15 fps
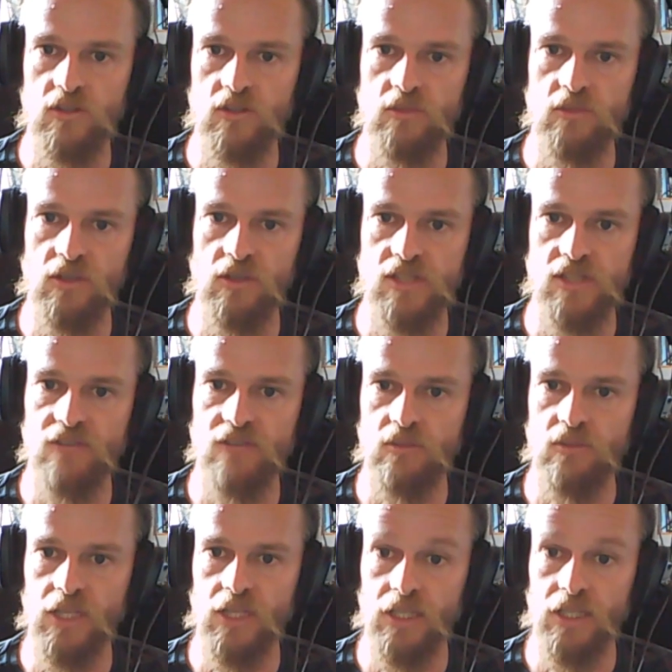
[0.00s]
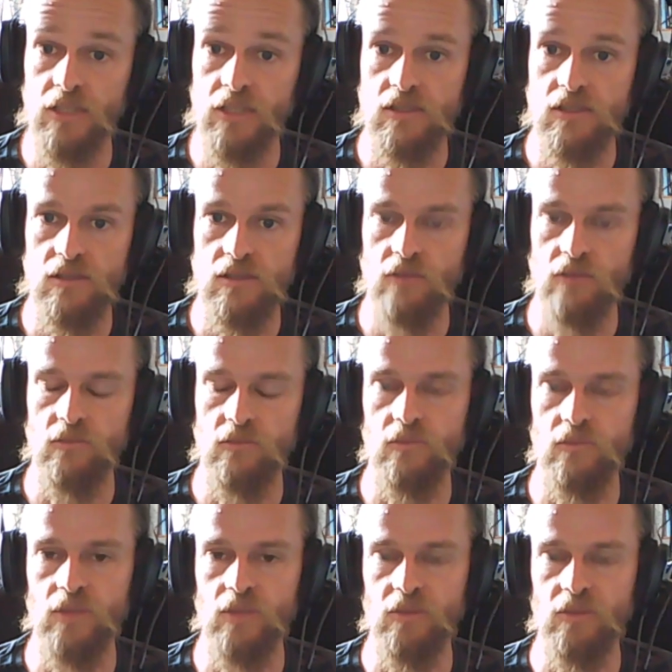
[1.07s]
it'd be nice to have some bloodletters. That'd
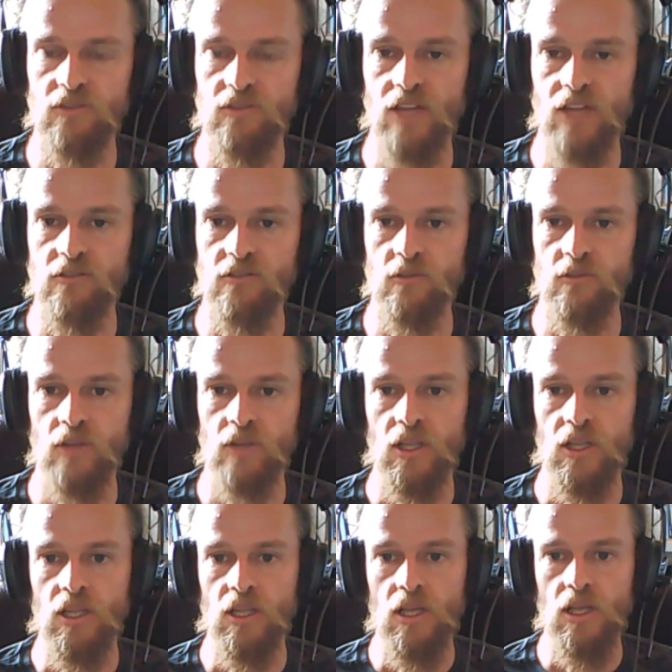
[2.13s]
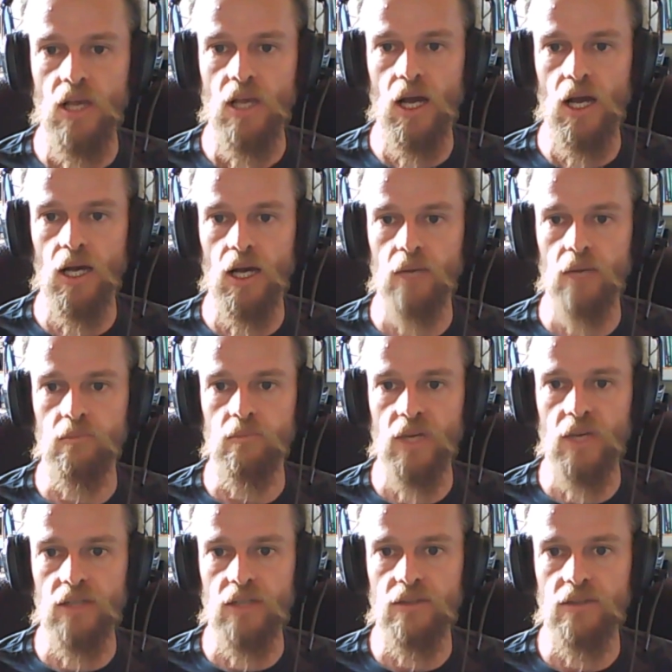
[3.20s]
be a bit flavorful.
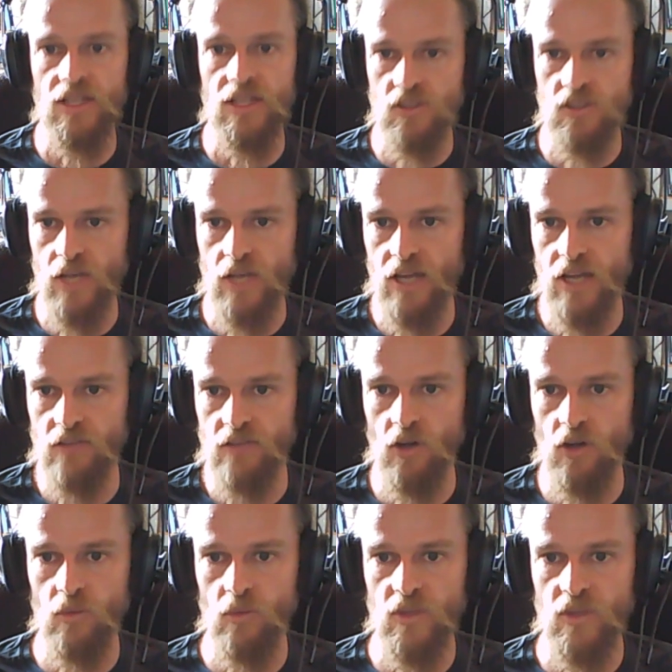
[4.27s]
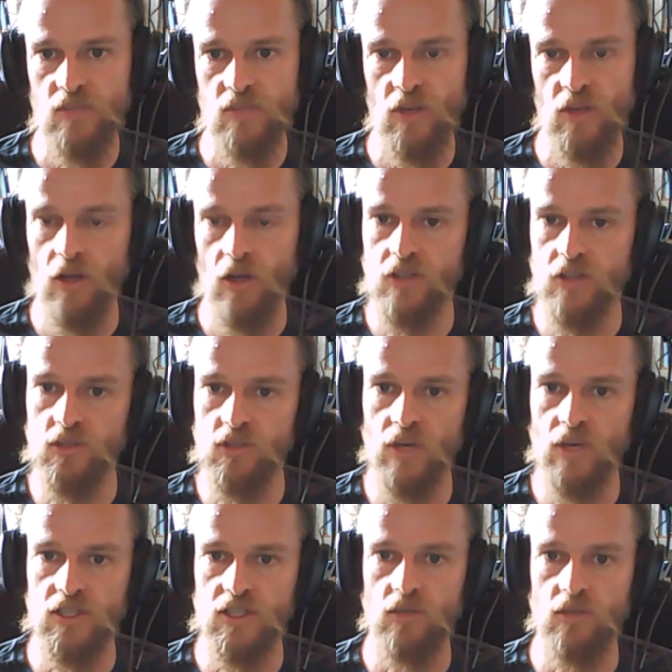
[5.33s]
But that's not how they've gone with this. But I do
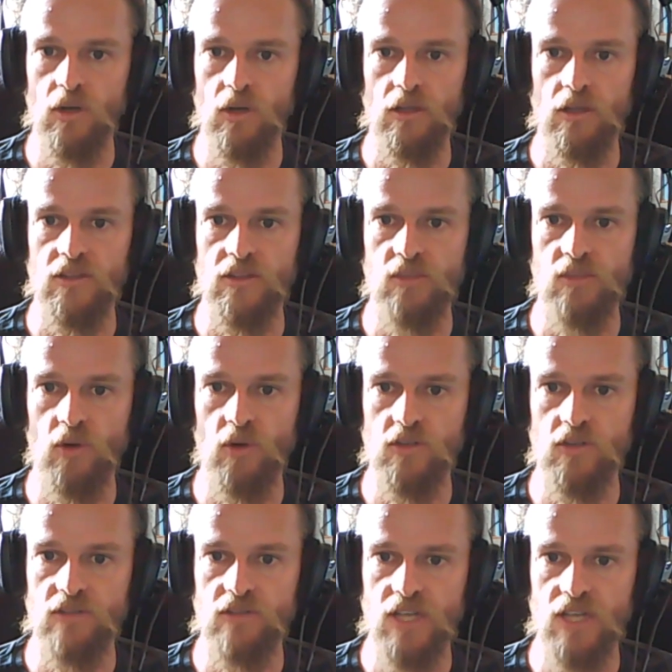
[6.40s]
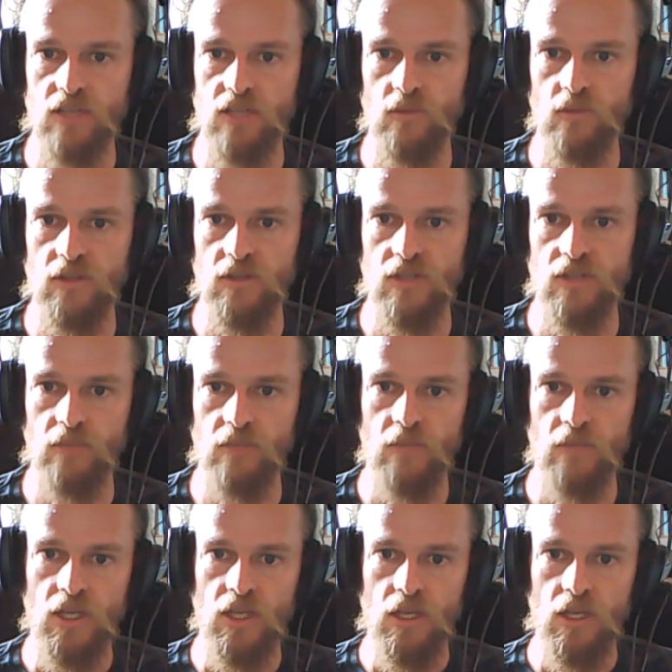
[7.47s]
actually quite like this approach they're taking with,
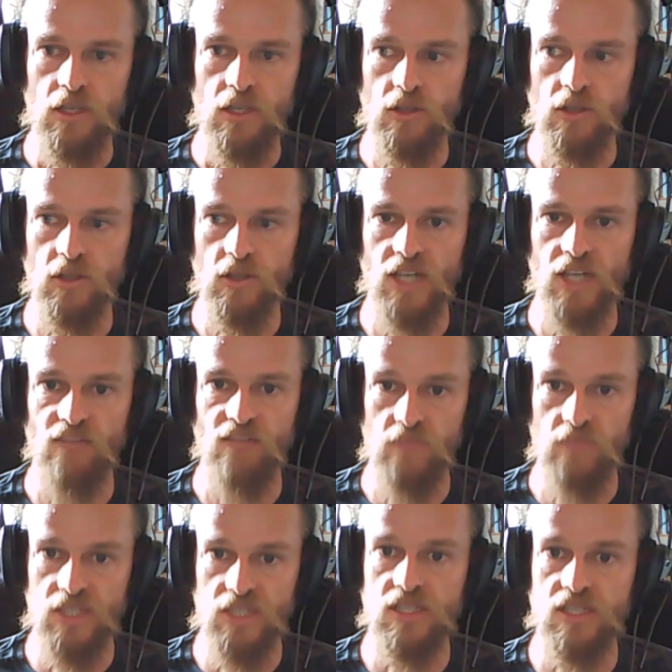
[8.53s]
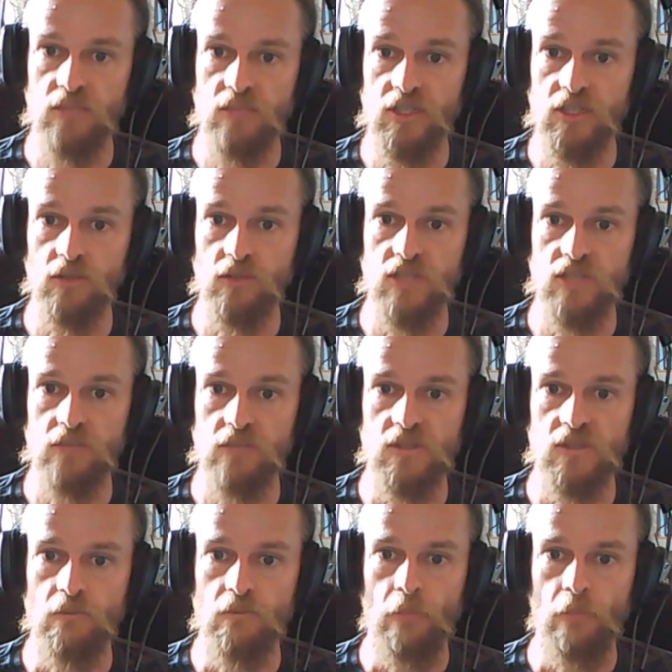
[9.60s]
you can have mixed demon kill teams.